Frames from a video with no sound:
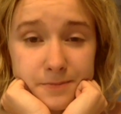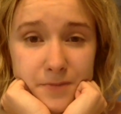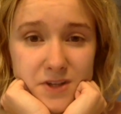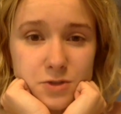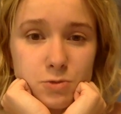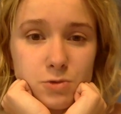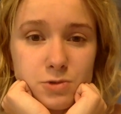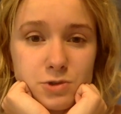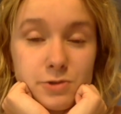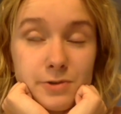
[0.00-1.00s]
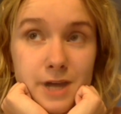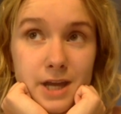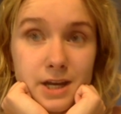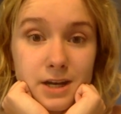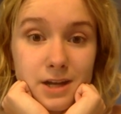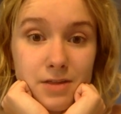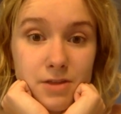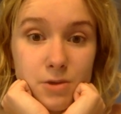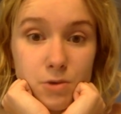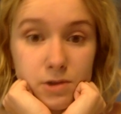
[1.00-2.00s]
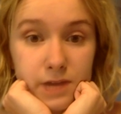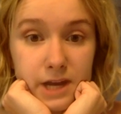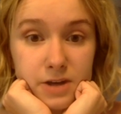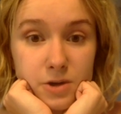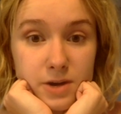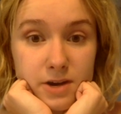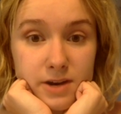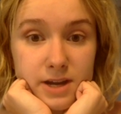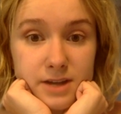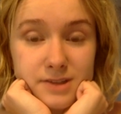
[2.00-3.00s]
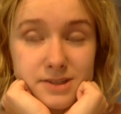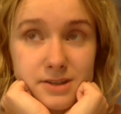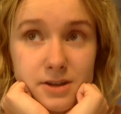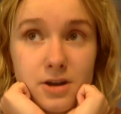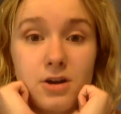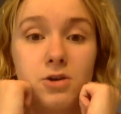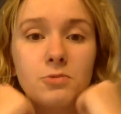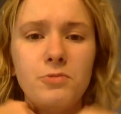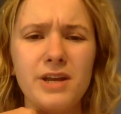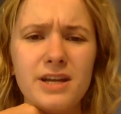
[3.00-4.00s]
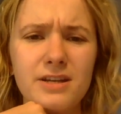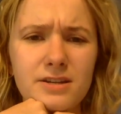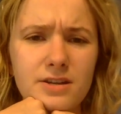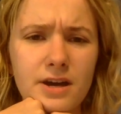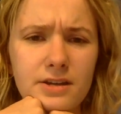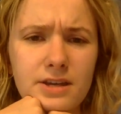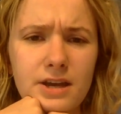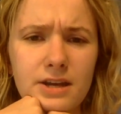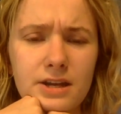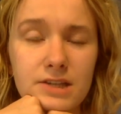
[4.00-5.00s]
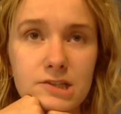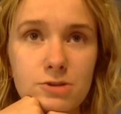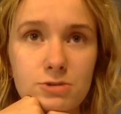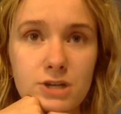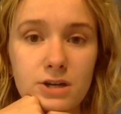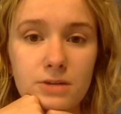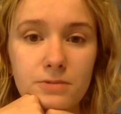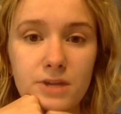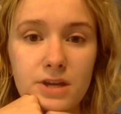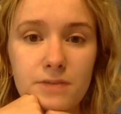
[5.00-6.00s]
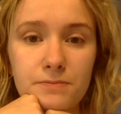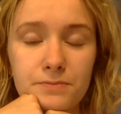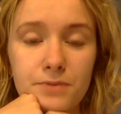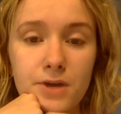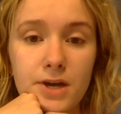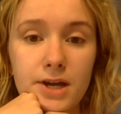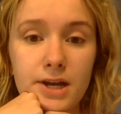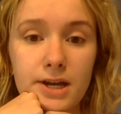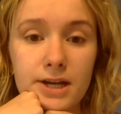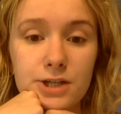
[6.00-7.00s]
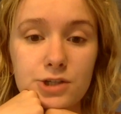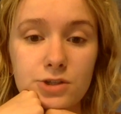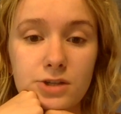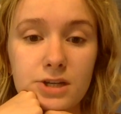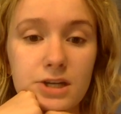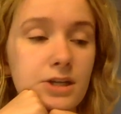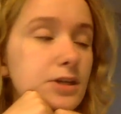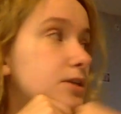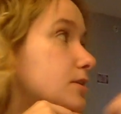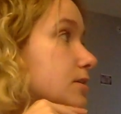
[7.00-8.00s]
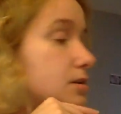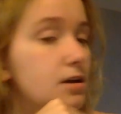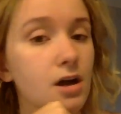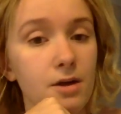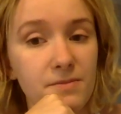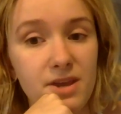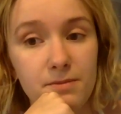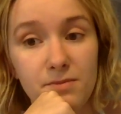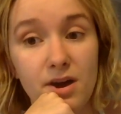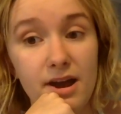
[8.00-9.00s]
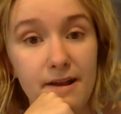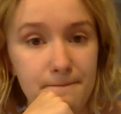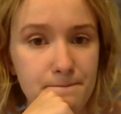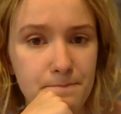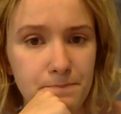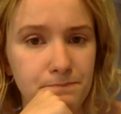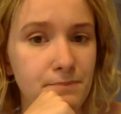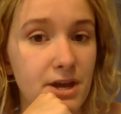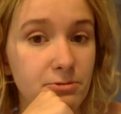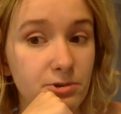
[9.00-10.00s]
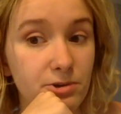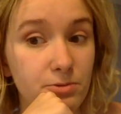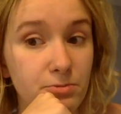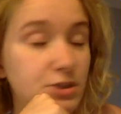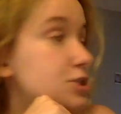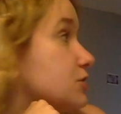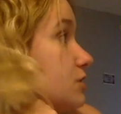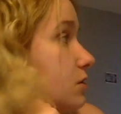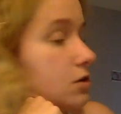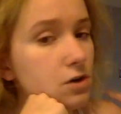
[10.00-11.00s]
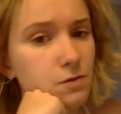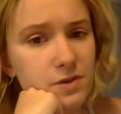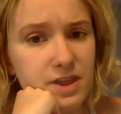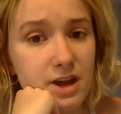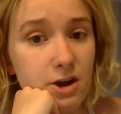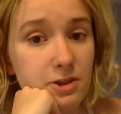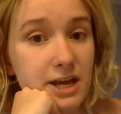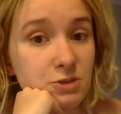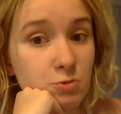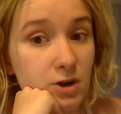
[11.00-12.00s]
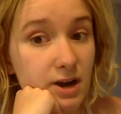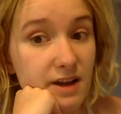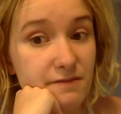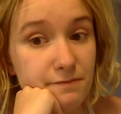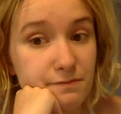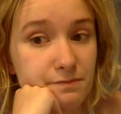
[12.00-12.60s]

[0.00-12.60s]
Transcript: my school is located in the Orlando area, so we did not get hit too terribly, but actually um, in my bedroom, which is over there, and that's where I've